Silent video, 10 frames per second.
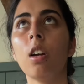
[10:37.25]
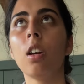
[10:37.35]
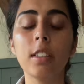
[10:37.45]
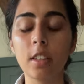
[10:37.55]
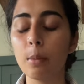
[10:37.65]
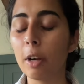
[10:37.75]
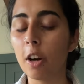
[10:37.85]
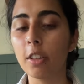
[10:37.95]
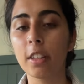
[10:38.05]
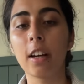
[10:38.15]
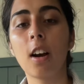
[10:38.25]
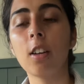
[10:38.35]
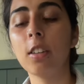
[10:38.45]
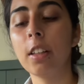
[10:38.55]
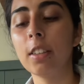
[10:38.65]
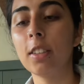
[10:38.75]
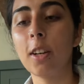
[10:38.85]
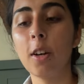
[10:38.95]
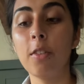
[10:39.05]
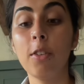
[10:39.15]
It's gonna be harder to get color on there, so
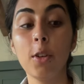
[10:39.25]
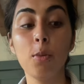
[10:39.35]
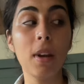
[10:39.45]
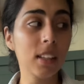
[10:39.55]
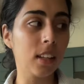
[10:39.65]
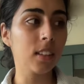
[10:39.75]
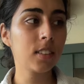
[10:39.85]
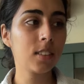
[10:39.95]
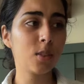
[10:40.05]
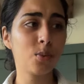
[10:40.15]
if you make this,